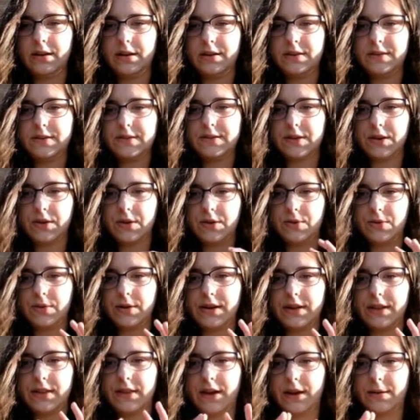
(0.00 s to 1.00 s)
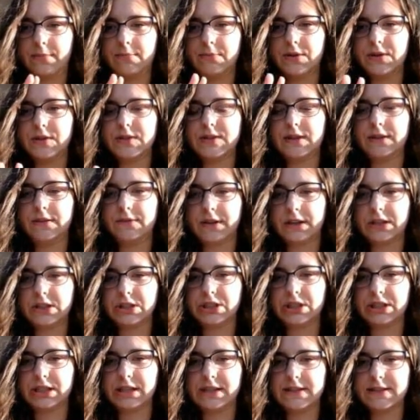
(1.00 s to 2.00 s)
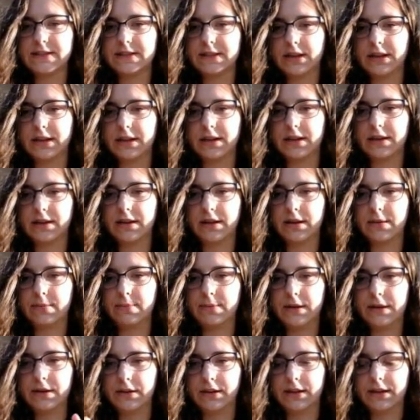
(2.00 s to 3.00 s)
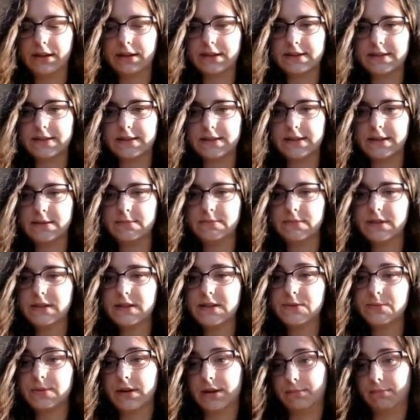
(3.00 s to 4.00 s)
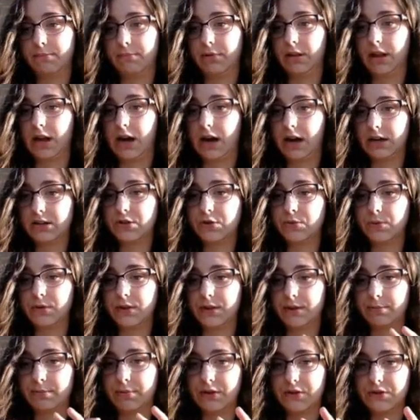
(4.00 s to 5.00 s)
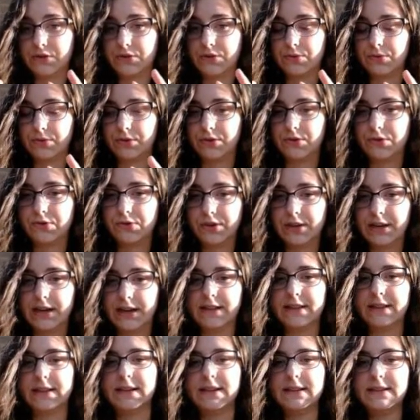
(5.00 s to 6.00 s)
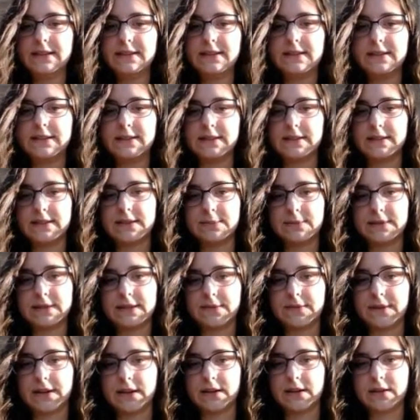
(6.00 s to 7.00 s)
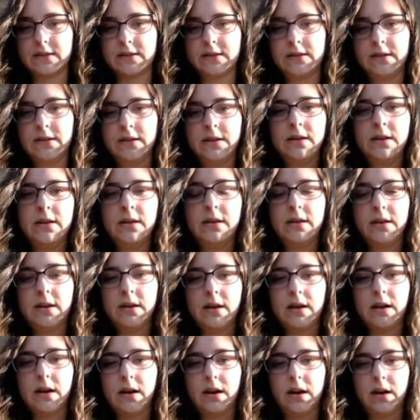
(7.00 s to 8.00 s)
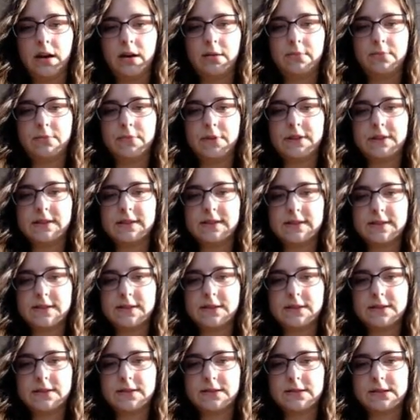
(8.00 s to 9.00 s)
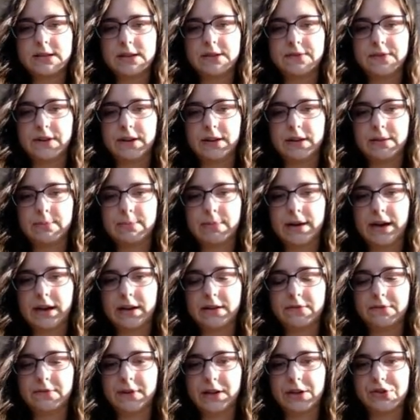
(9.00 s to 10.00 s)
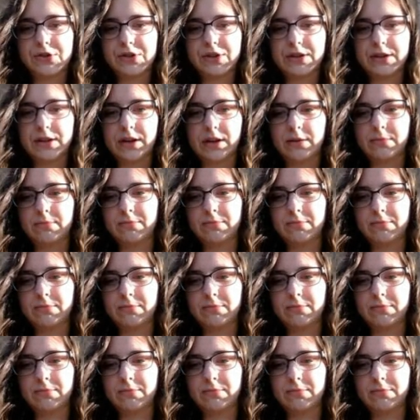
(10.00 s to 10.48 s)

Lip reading: So that MRSA infection is going to appear like a seamless red blotch with a pustule usually. And this is a specific, this is a fairly bad infection,